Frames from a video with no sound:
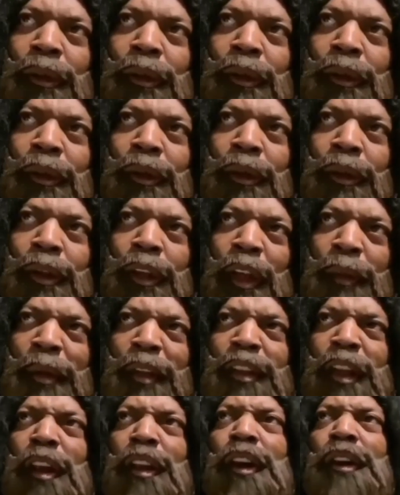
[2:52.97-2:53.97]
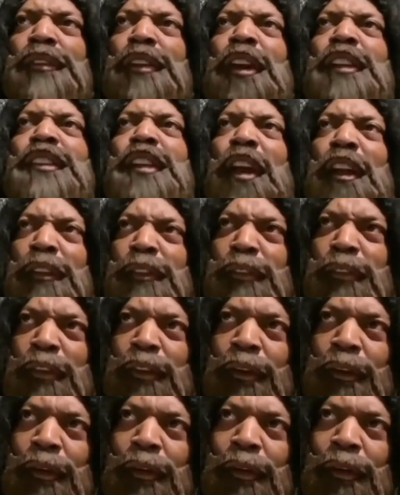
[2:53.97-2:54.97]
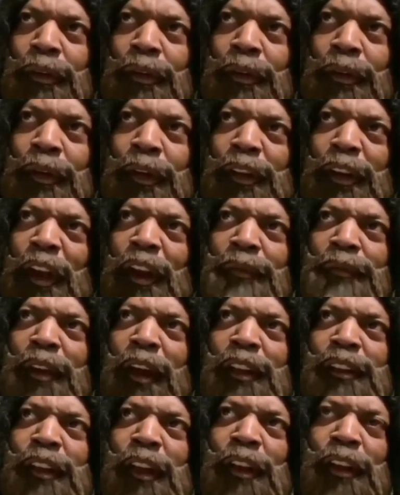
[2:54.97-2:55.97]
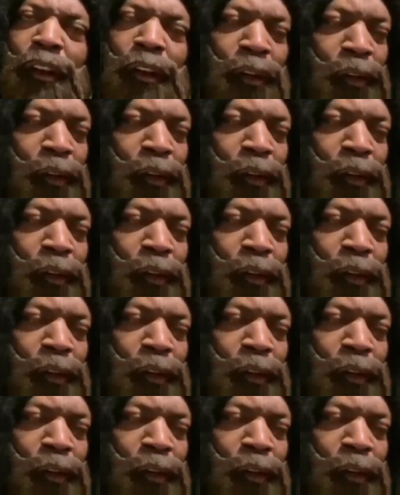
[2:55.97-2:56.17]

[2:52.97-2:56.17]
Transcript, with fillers: him of sardina. That's what I mean. I say